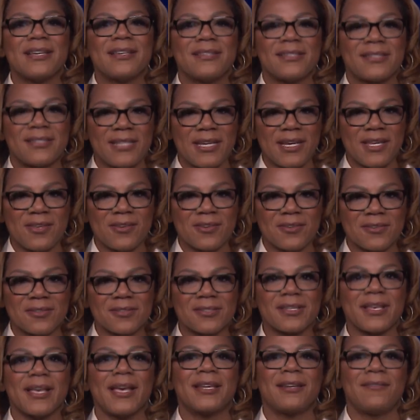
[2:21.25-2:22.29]

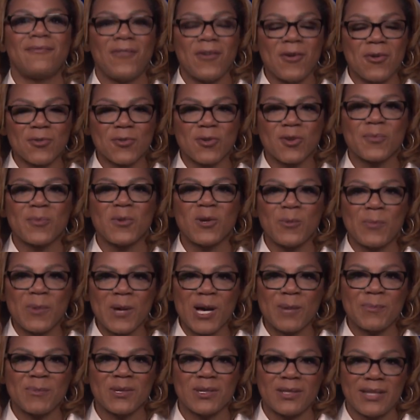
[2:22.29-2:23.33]
seniors, and vulnerable
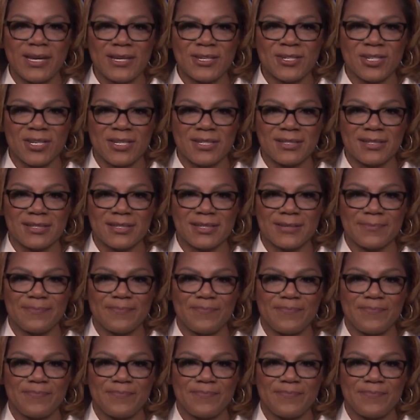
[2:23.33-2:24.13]
populations.